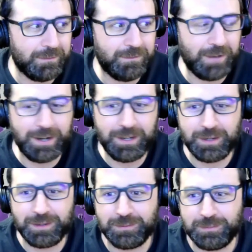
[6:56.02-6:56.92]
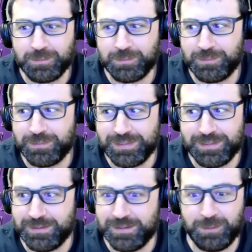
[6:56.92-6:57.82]
finding
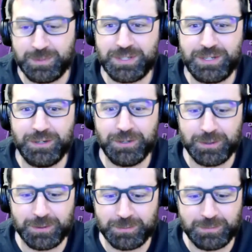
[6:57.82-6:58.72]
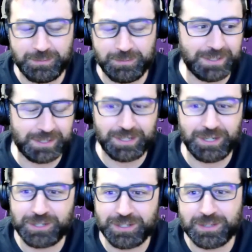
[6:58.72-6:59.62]
obscure
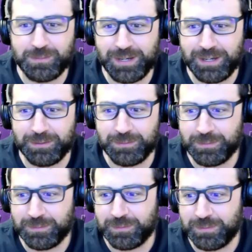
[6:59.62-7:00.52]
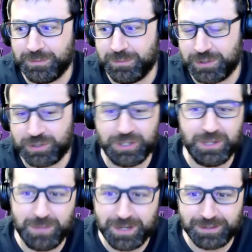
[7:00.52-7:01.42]
discussions about the shitty
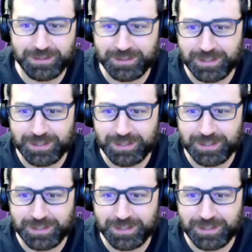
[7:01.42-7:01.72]
meat that